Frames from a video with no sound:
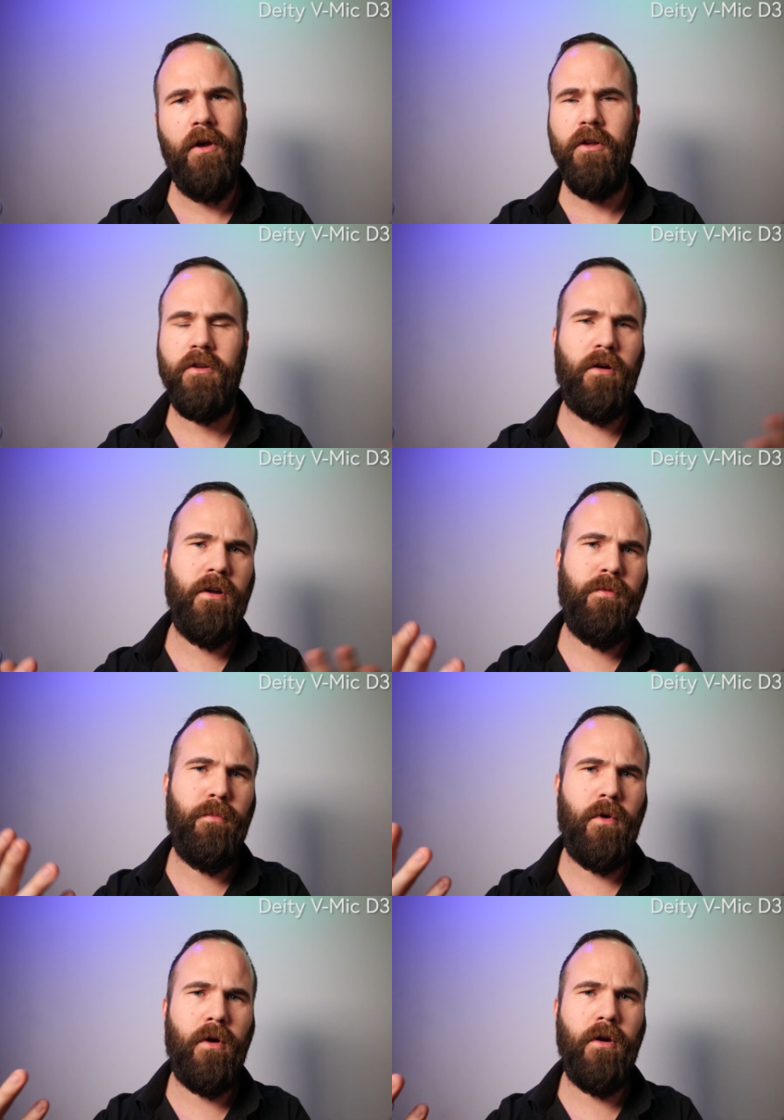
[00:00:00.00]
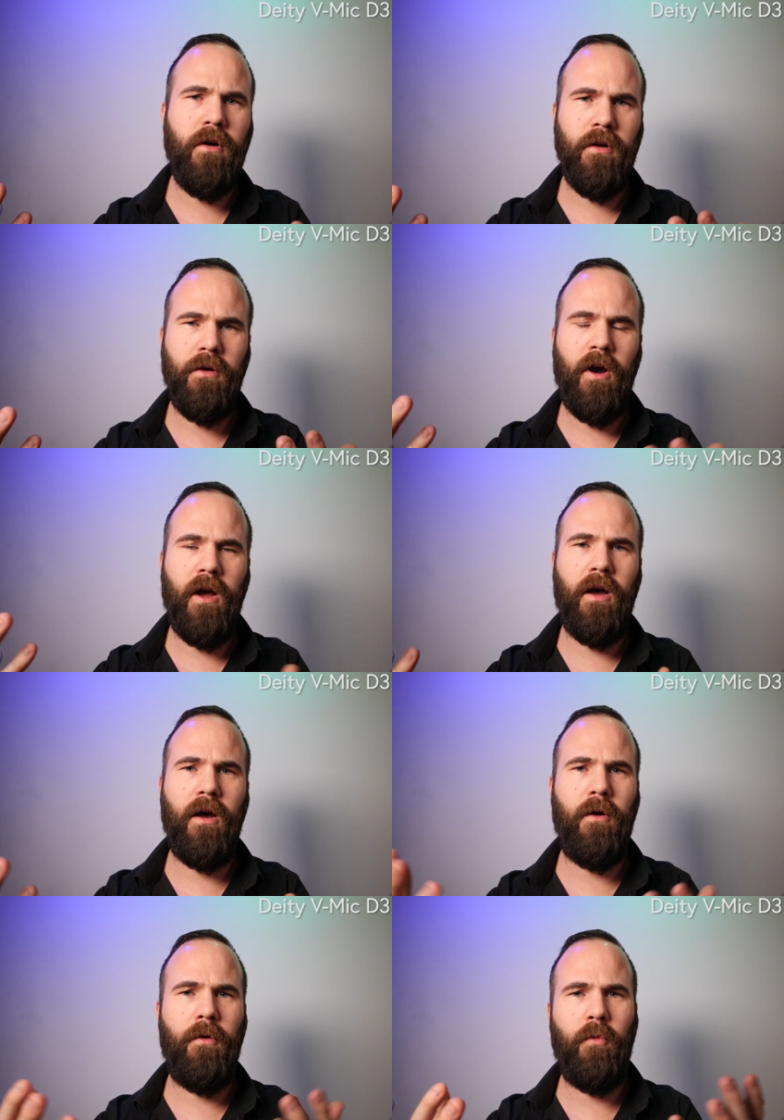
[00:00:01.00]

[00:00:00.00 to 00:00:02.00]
So it's more uh,